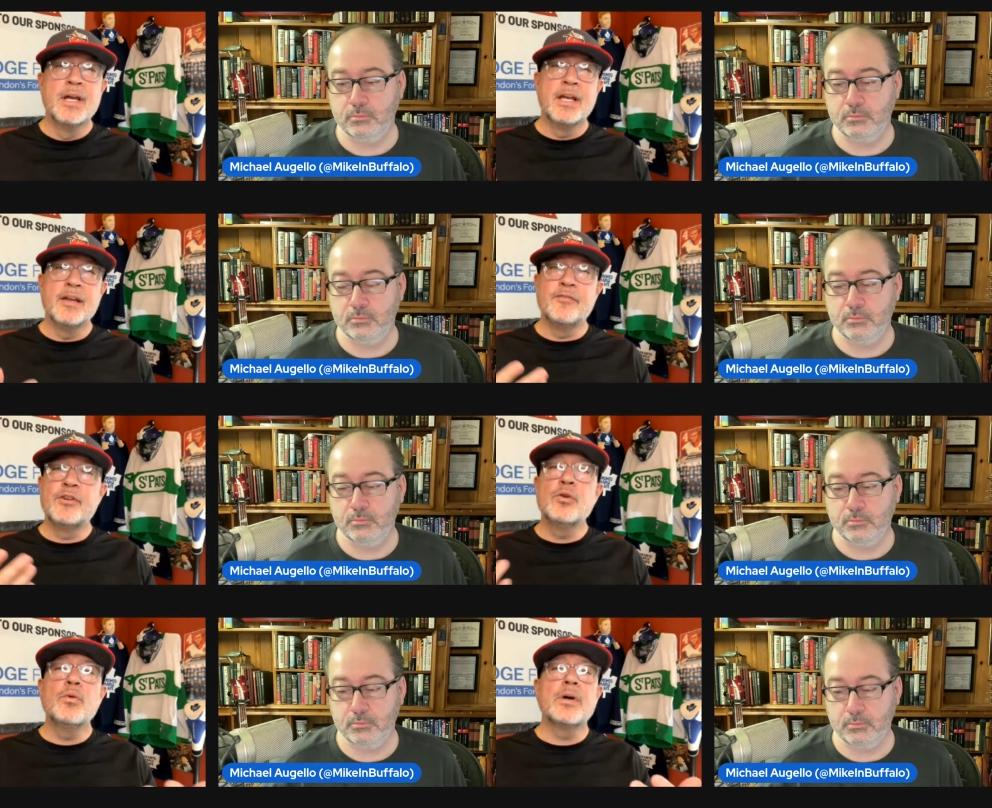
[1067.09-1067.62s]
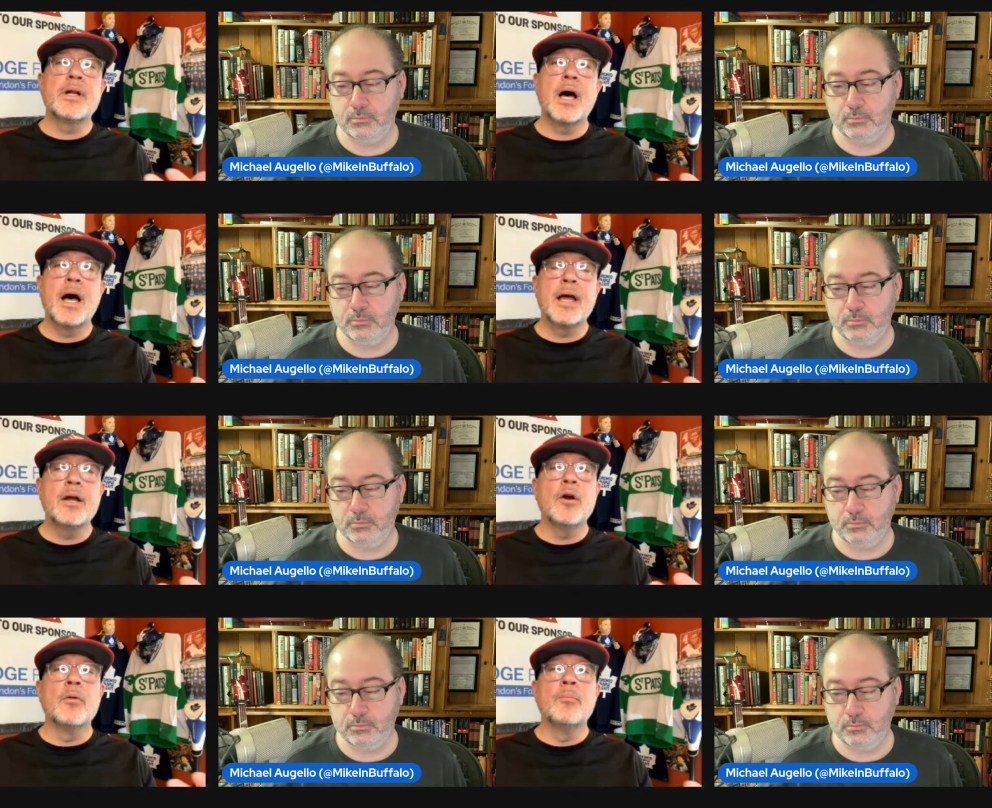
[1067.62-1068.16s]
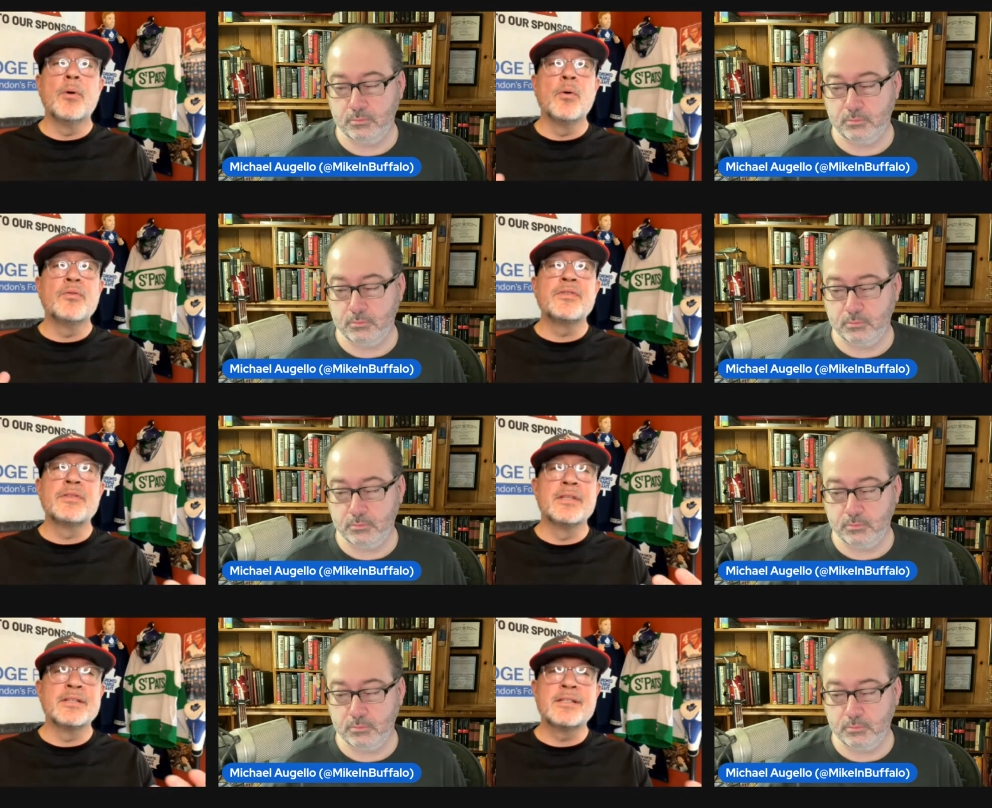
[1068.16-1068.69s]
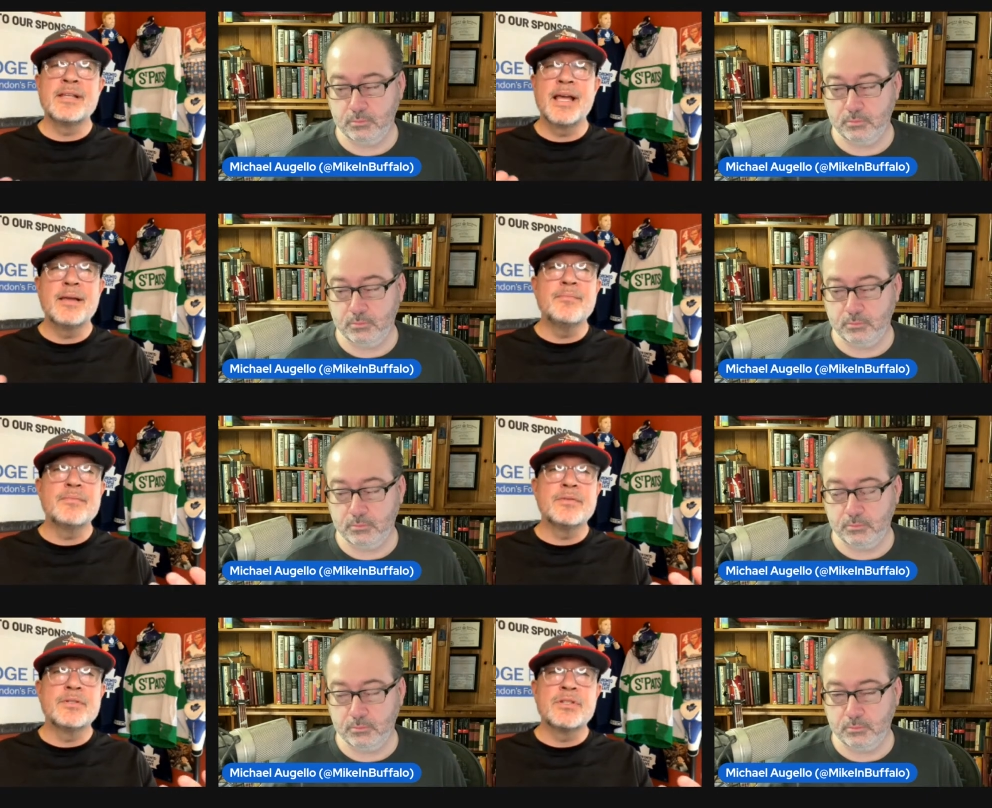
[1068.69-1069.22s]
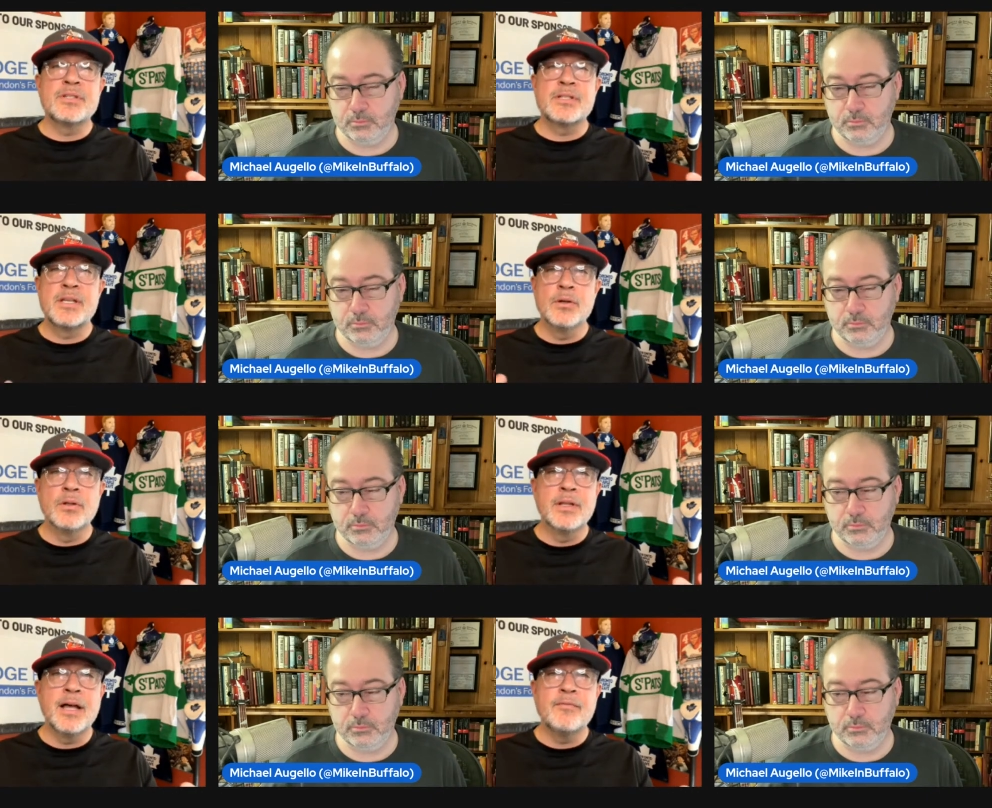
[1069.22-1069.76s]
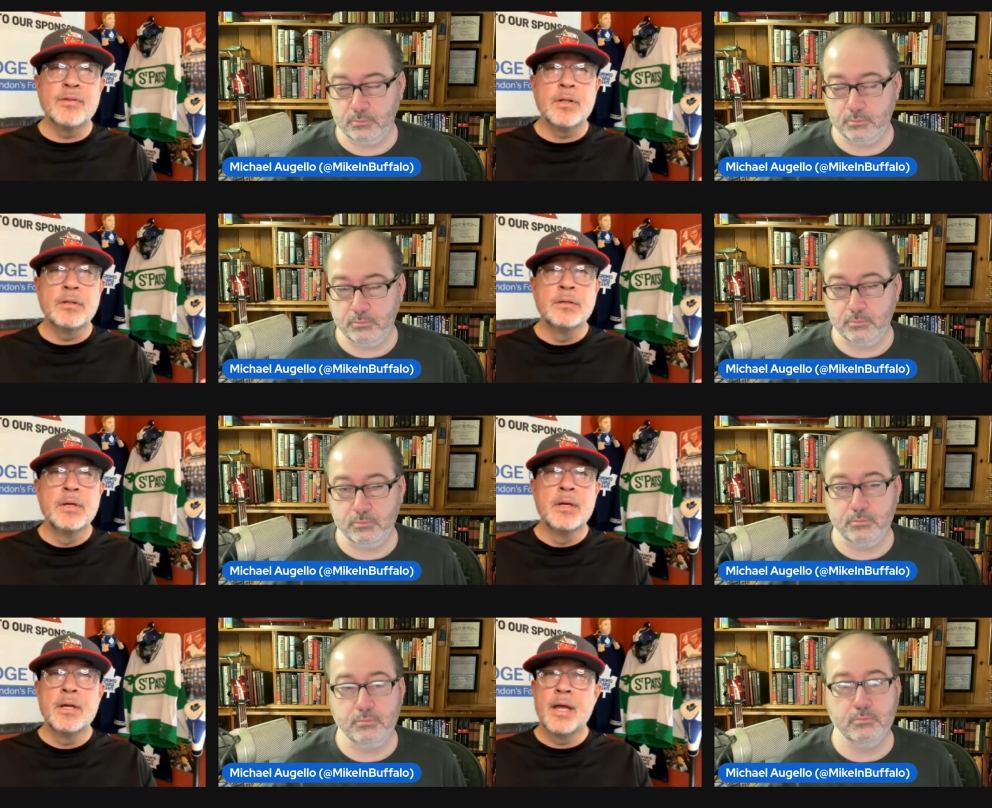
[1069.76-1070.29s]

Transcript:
Speaker 1: If you and I are both the same skill level,